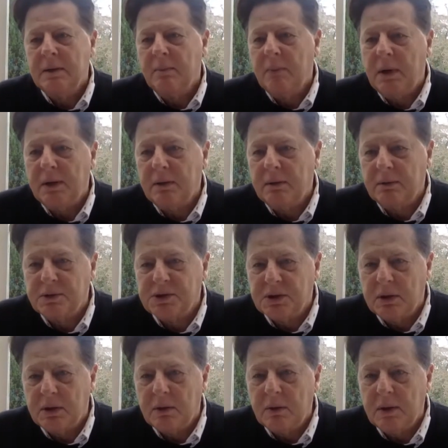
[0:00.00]
month or
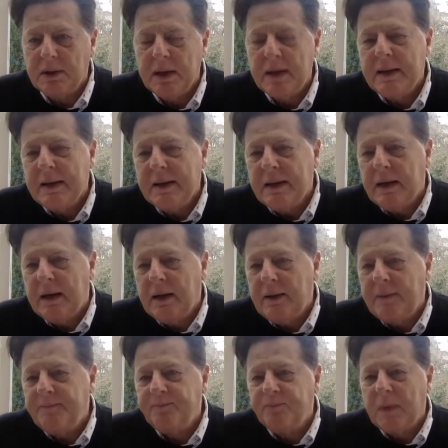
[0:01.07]
so,
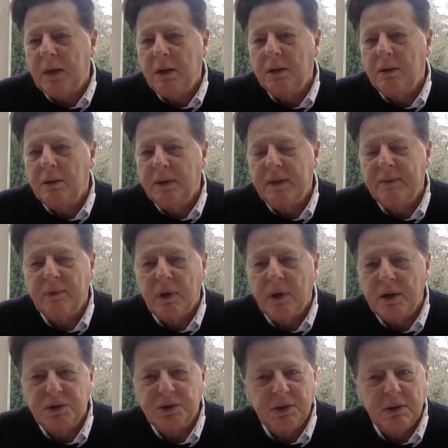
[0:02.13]
and they've
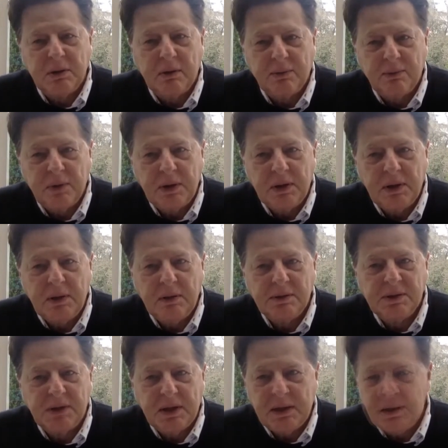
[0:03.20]
launched in 3
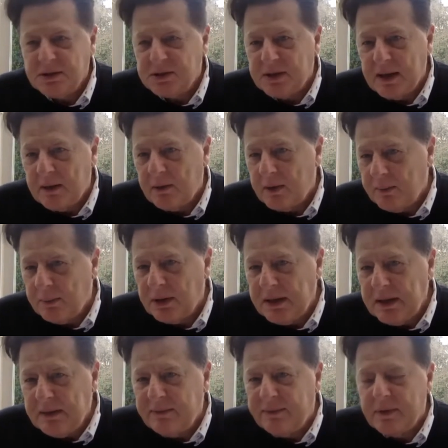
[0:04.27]
states now, I
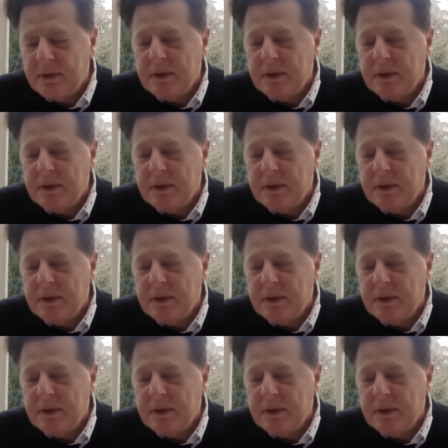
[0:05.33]
believe.